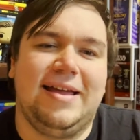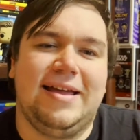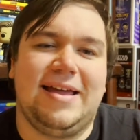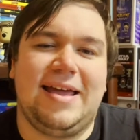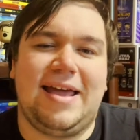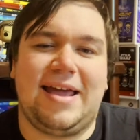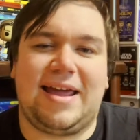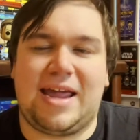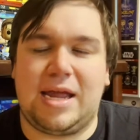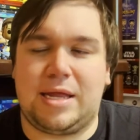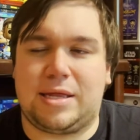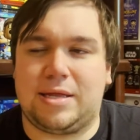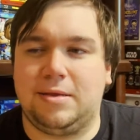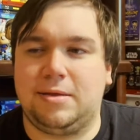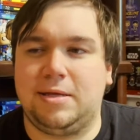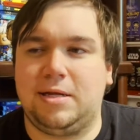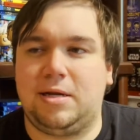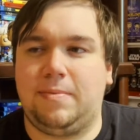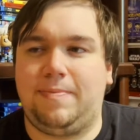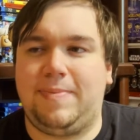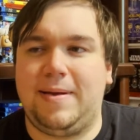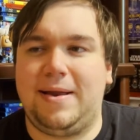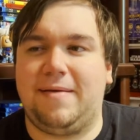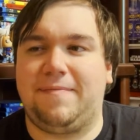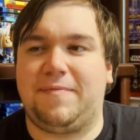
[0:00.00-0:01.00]
It gets a little
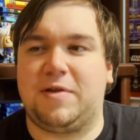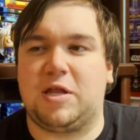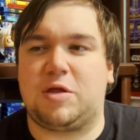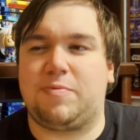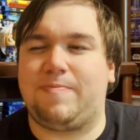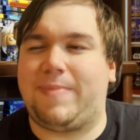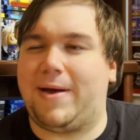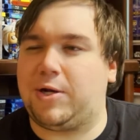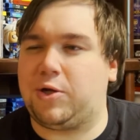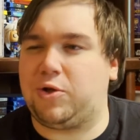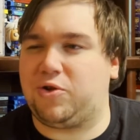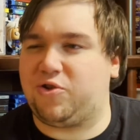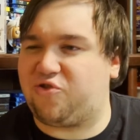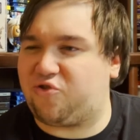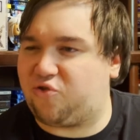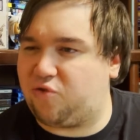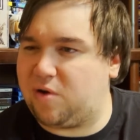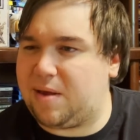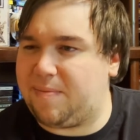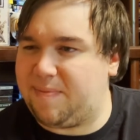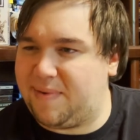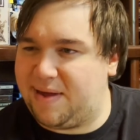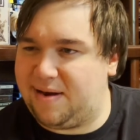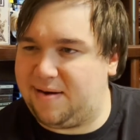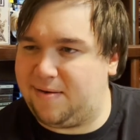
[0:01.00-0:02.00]
bit of a special
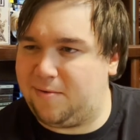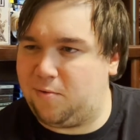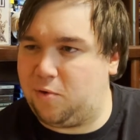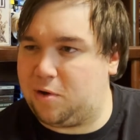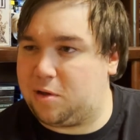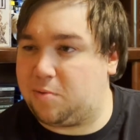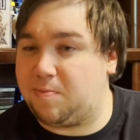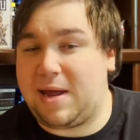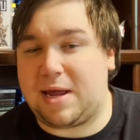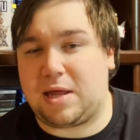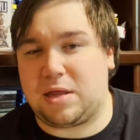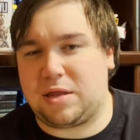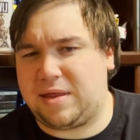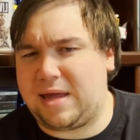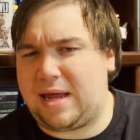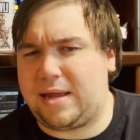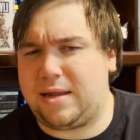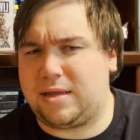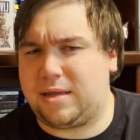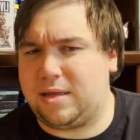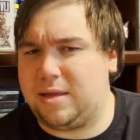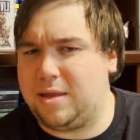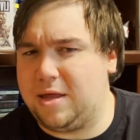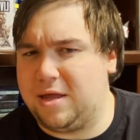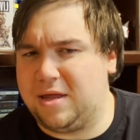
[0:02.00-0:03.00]
treatment, which makes
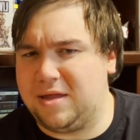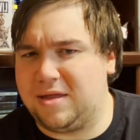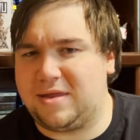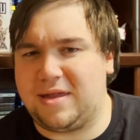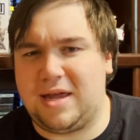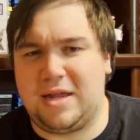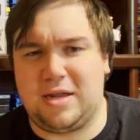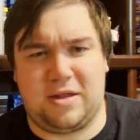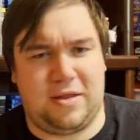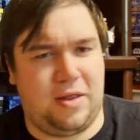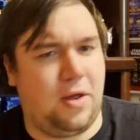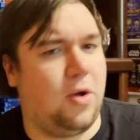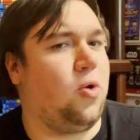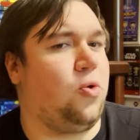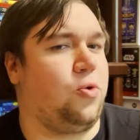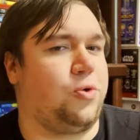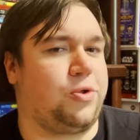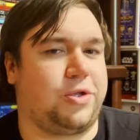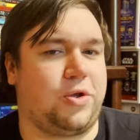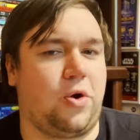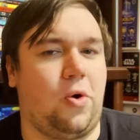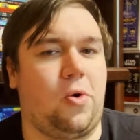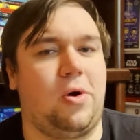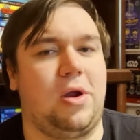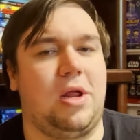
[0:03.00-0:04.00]
sense in the sense of the whole
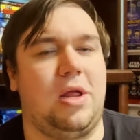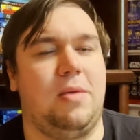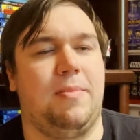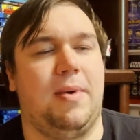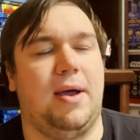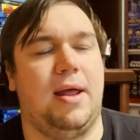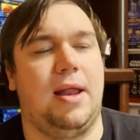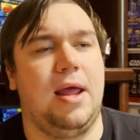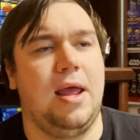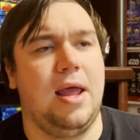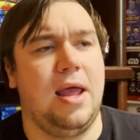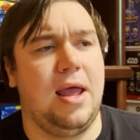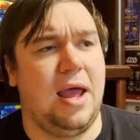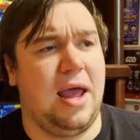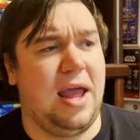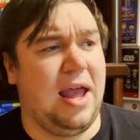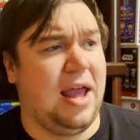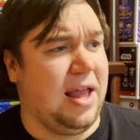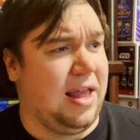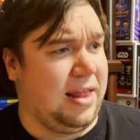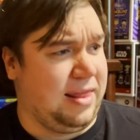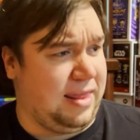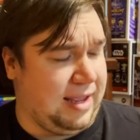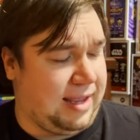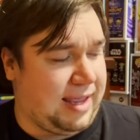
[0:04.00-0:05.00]
story, but
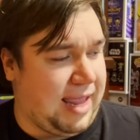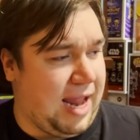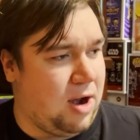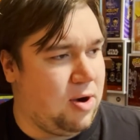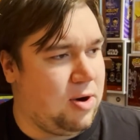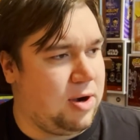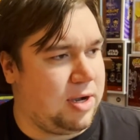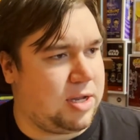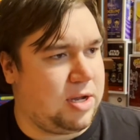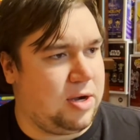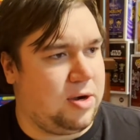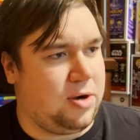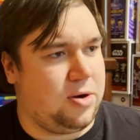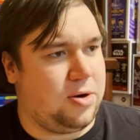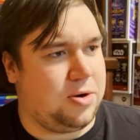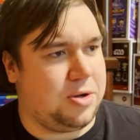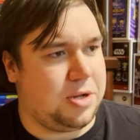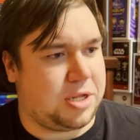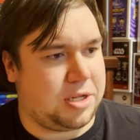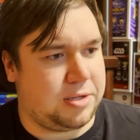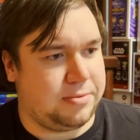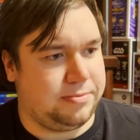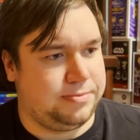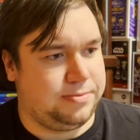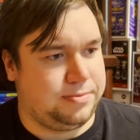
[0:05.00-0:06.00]
the
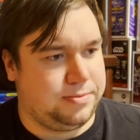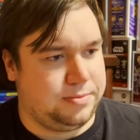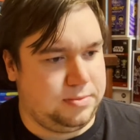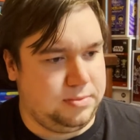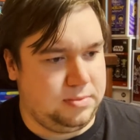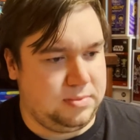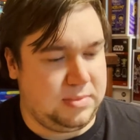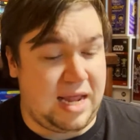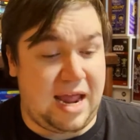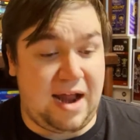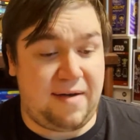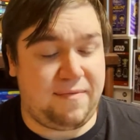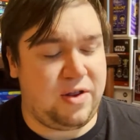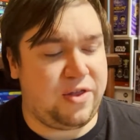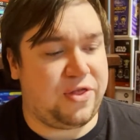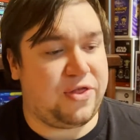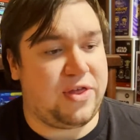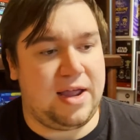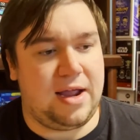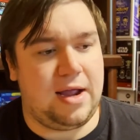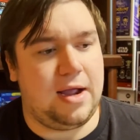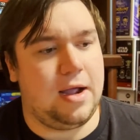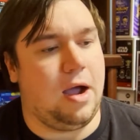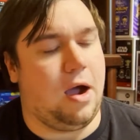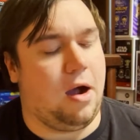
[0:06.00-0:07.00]
characters,
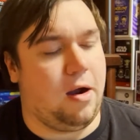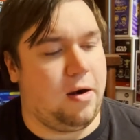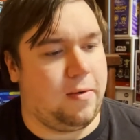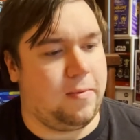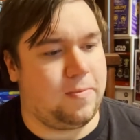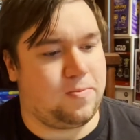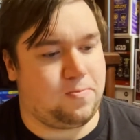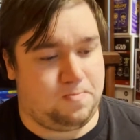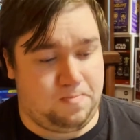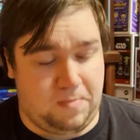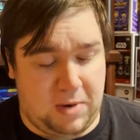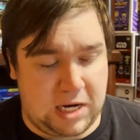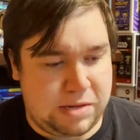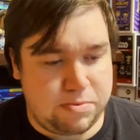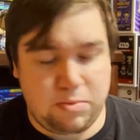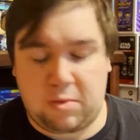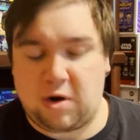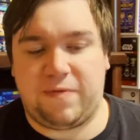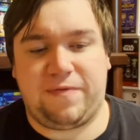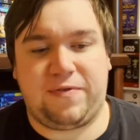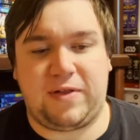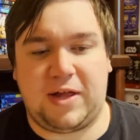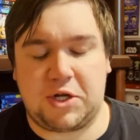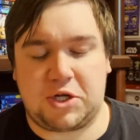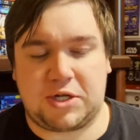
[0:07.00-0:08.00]
everything are much more
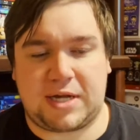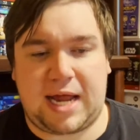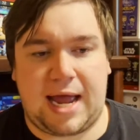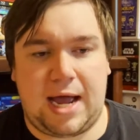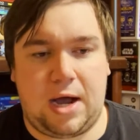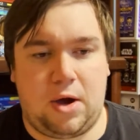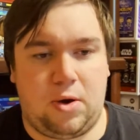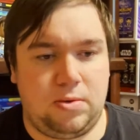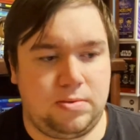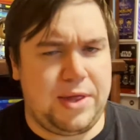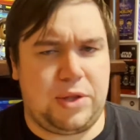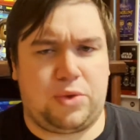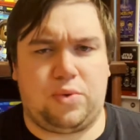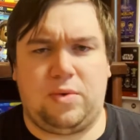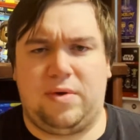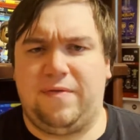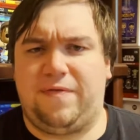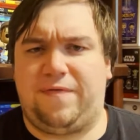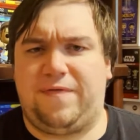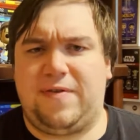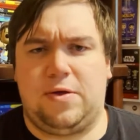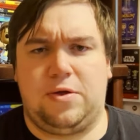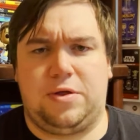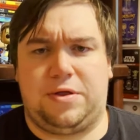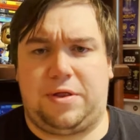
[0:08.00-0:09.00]
fleshed out. This one
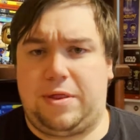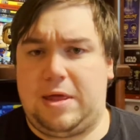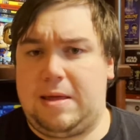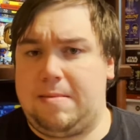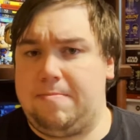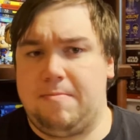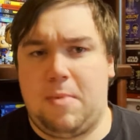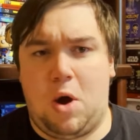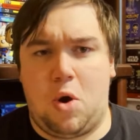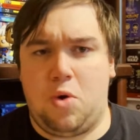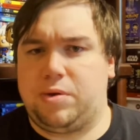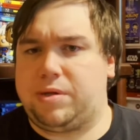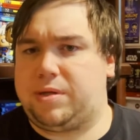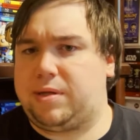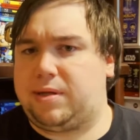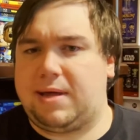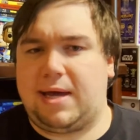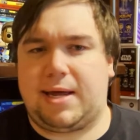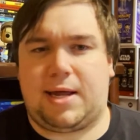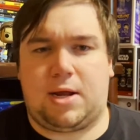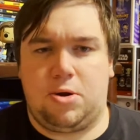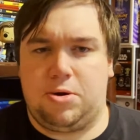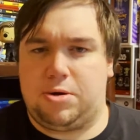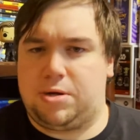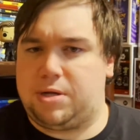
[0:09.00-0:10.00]
feels the most
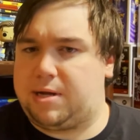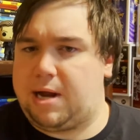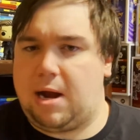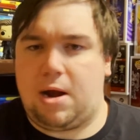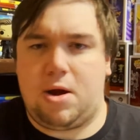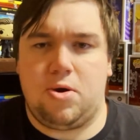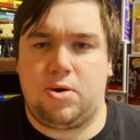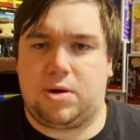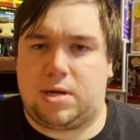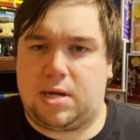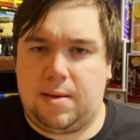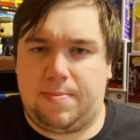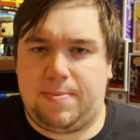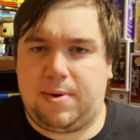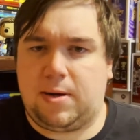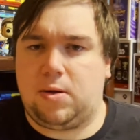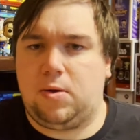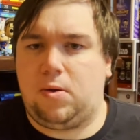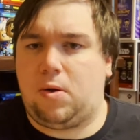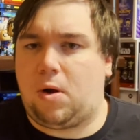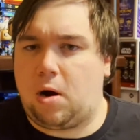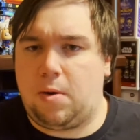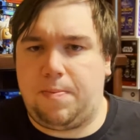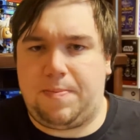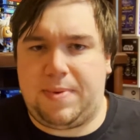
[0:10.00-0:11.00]
like your
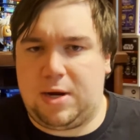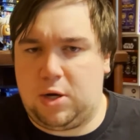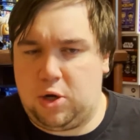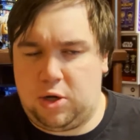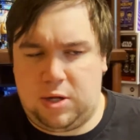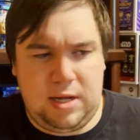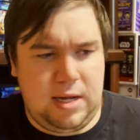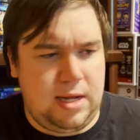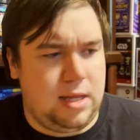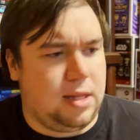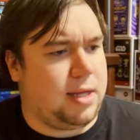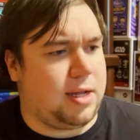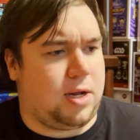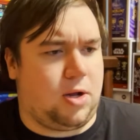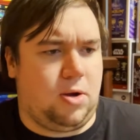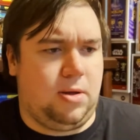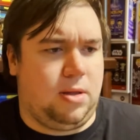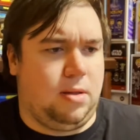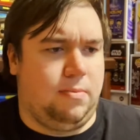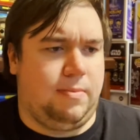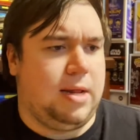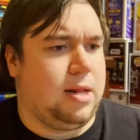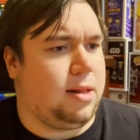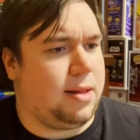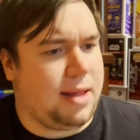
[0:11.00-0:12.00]
stereotypical RPG, like you're in
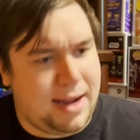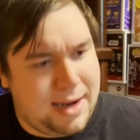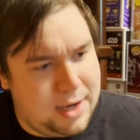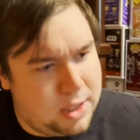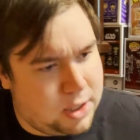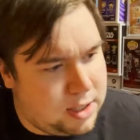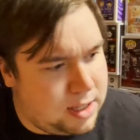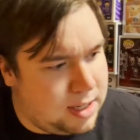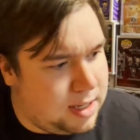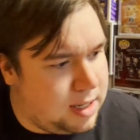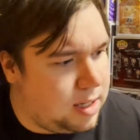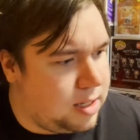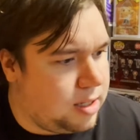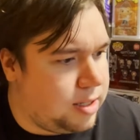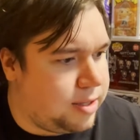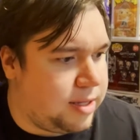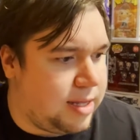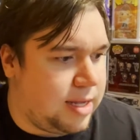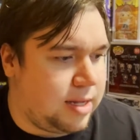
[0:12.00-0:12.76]
the Middle Ages.